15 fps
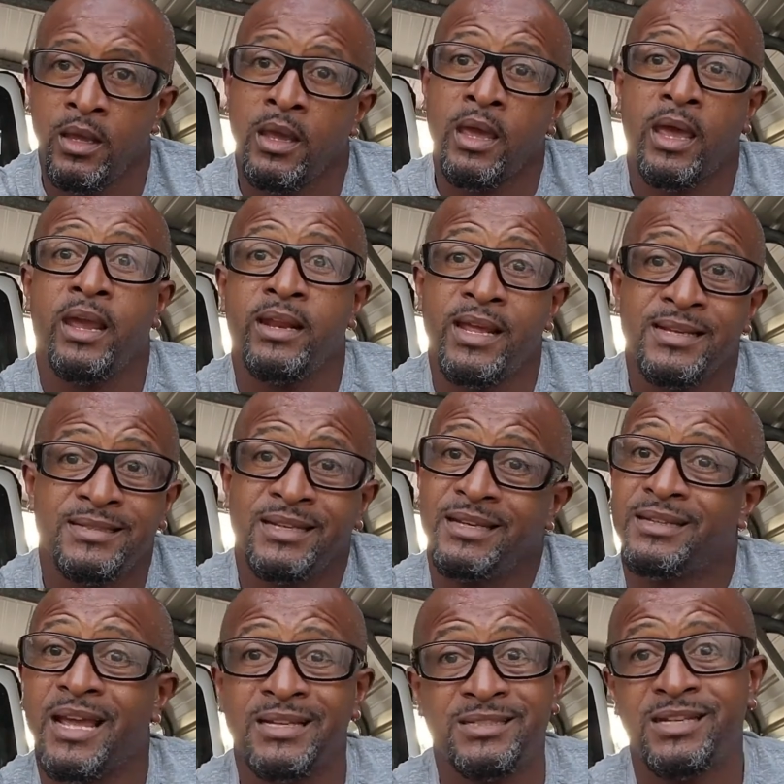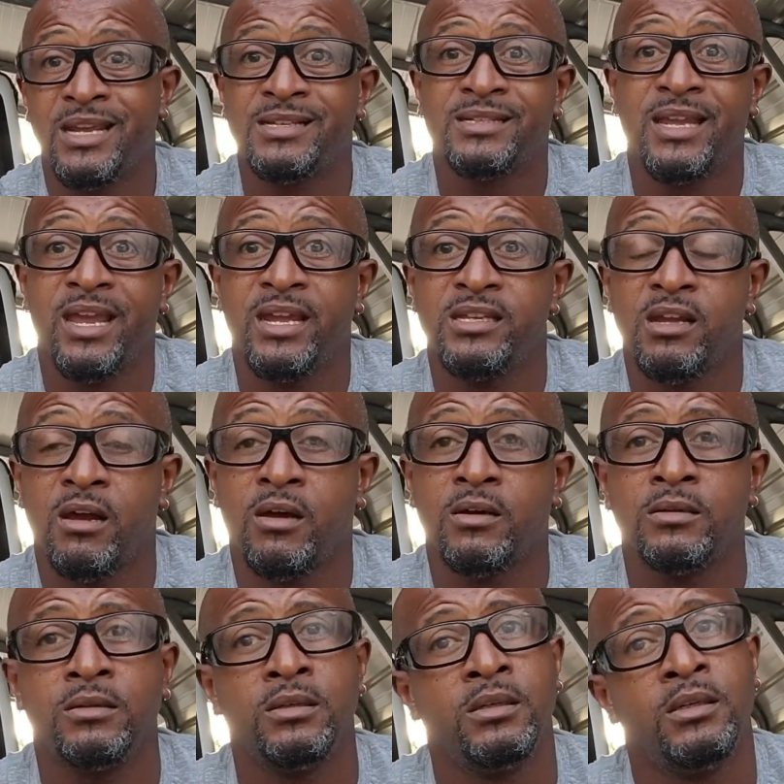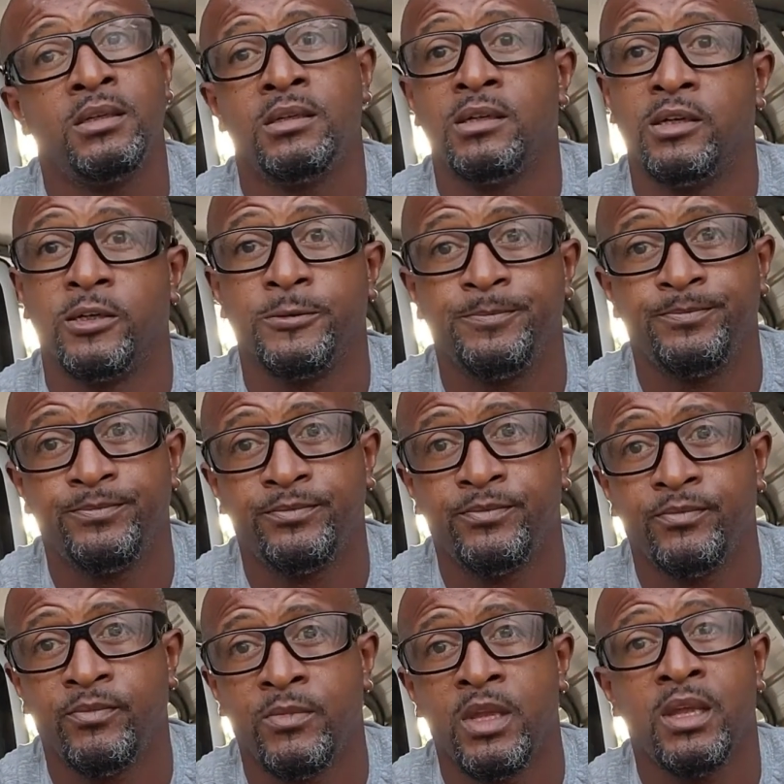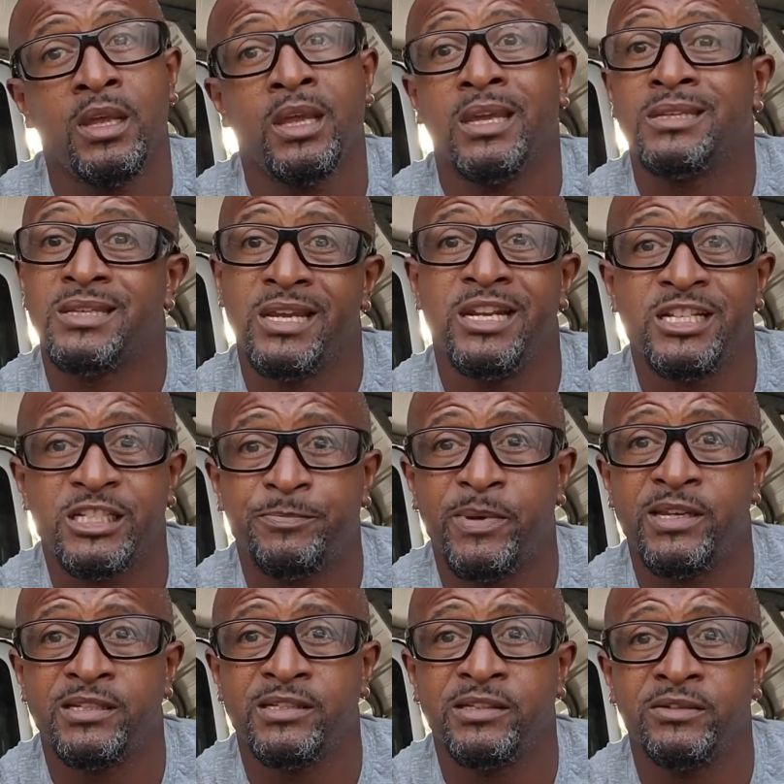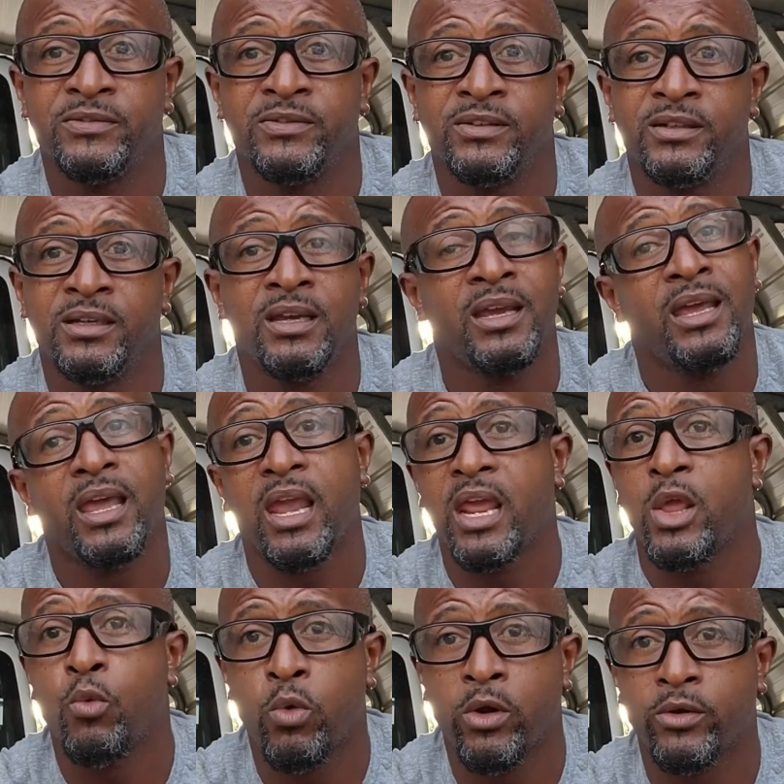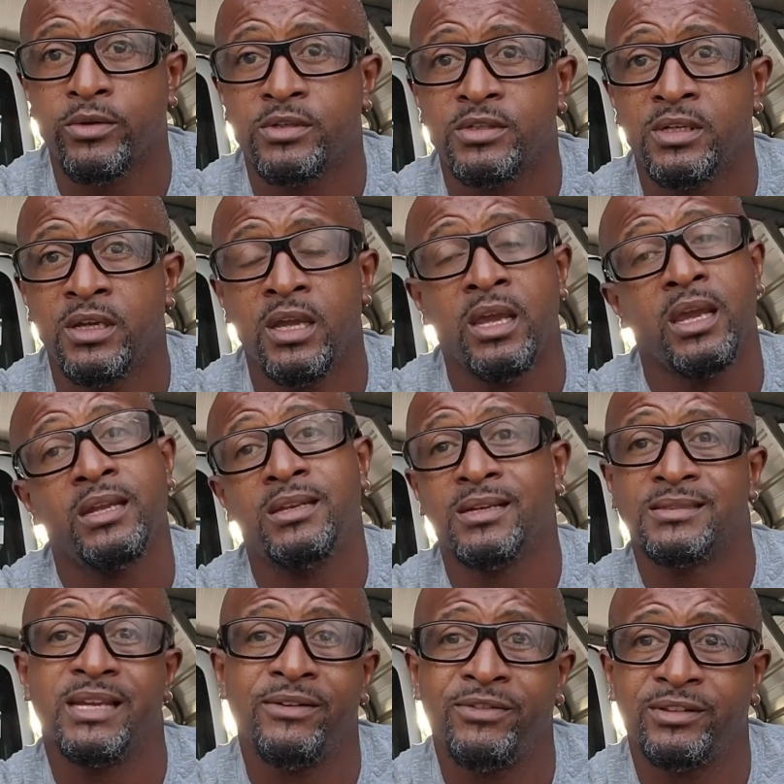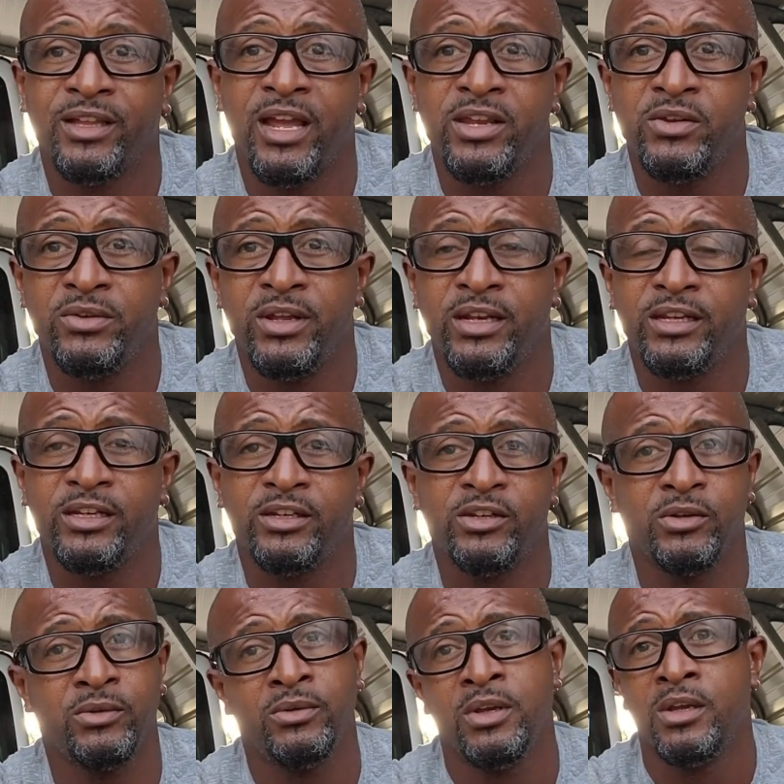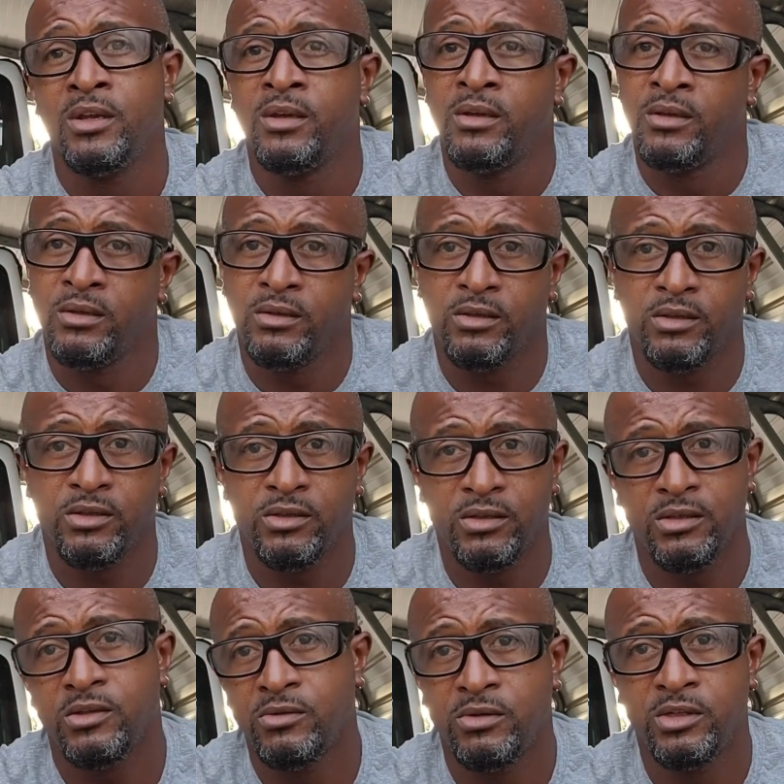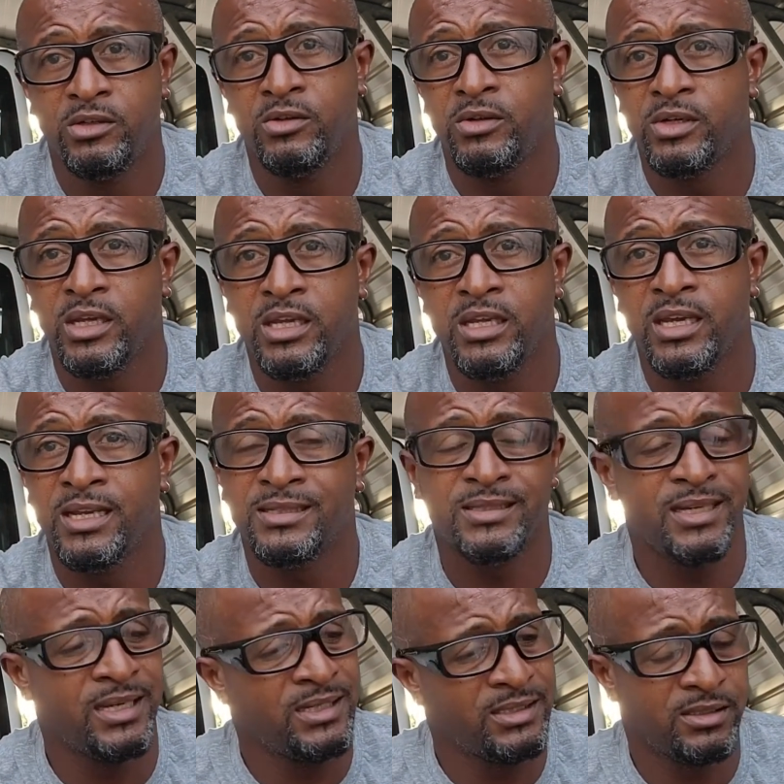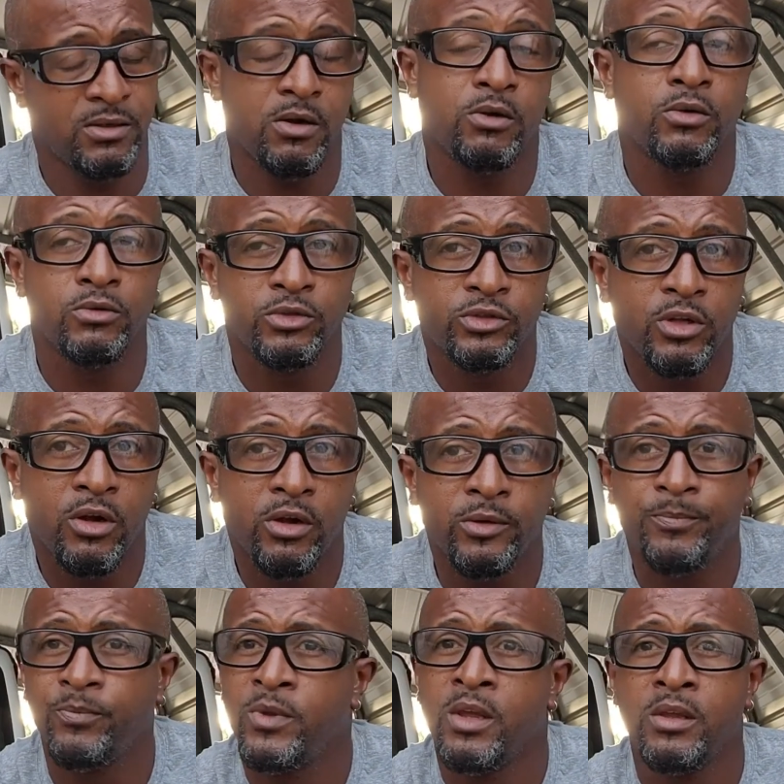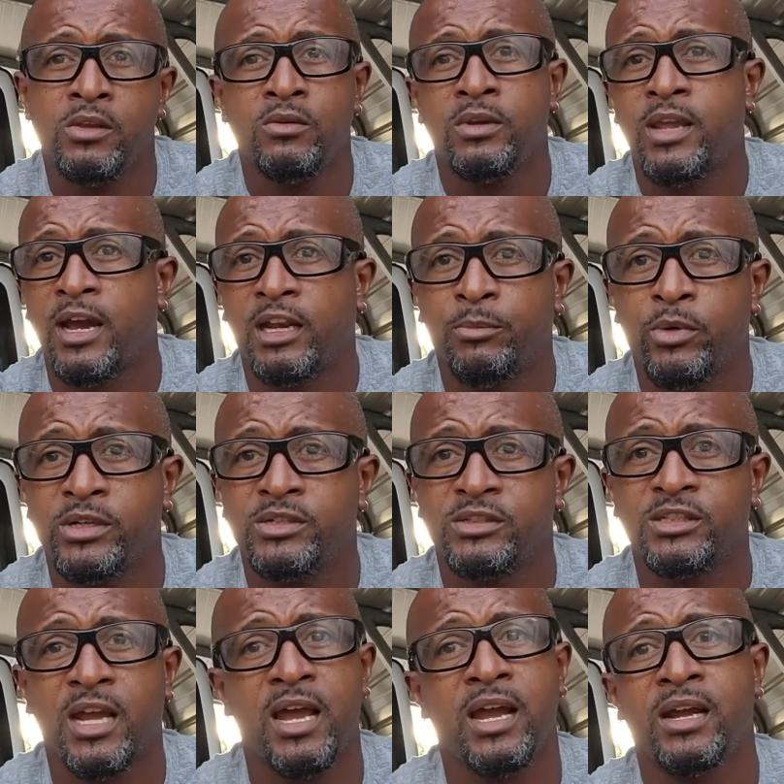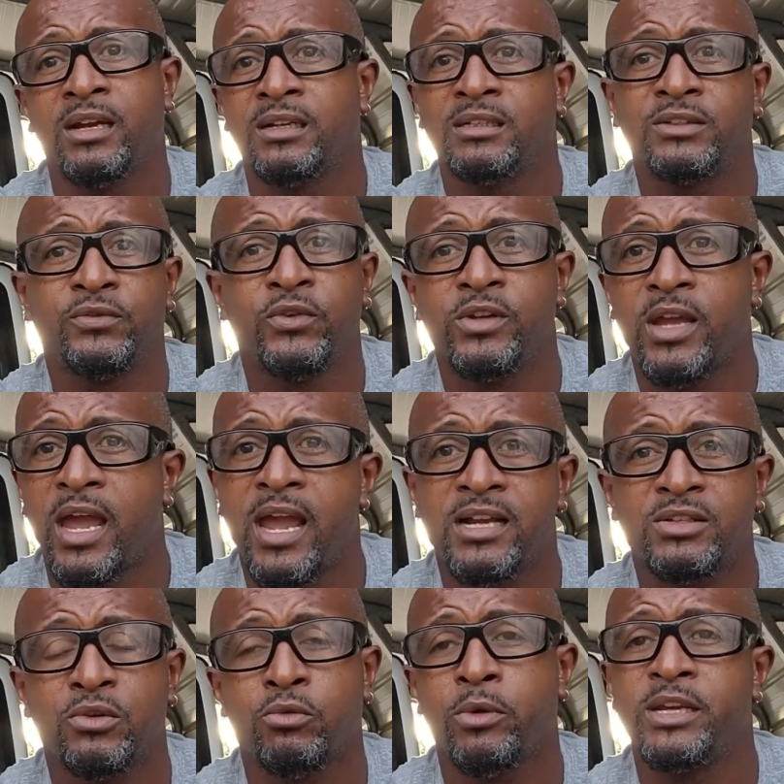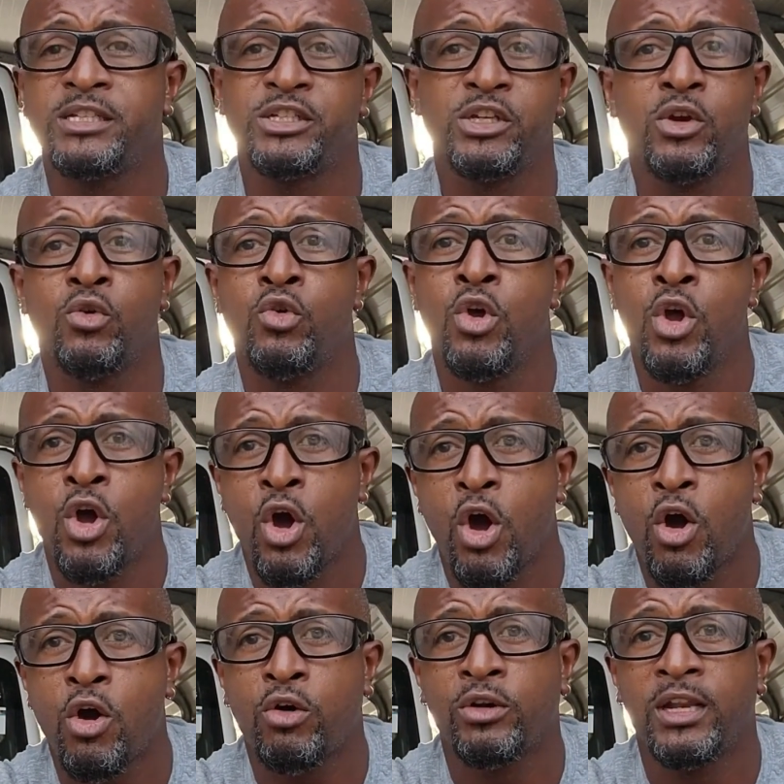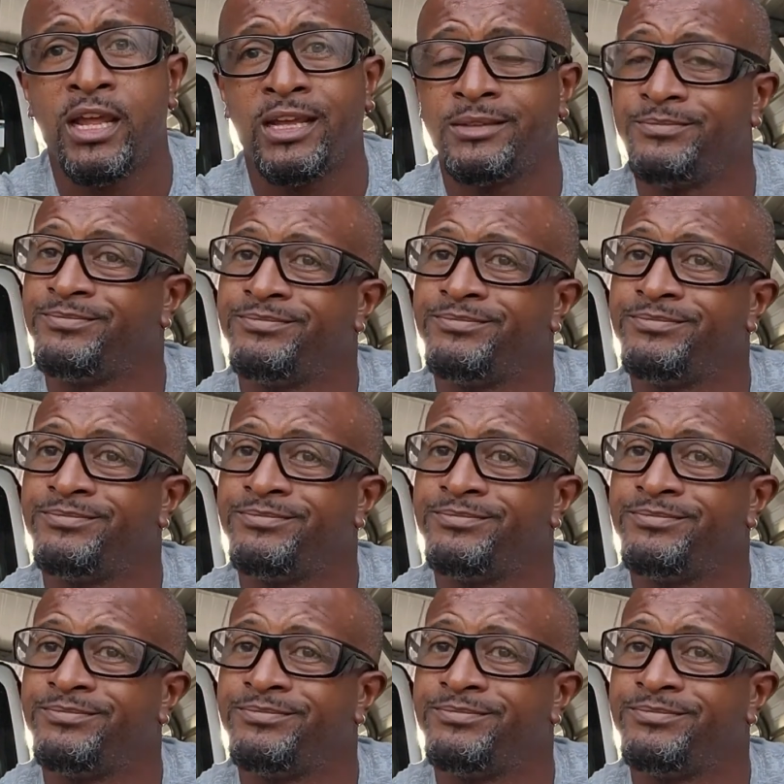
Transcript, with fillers: Hey, that's it. That's J-Scan, y'all. Look, it's inexpensive and it works. It does everything you needed to do. You can do your ESS, your auto start. You can calibrate your tires for your axle ratio, all that.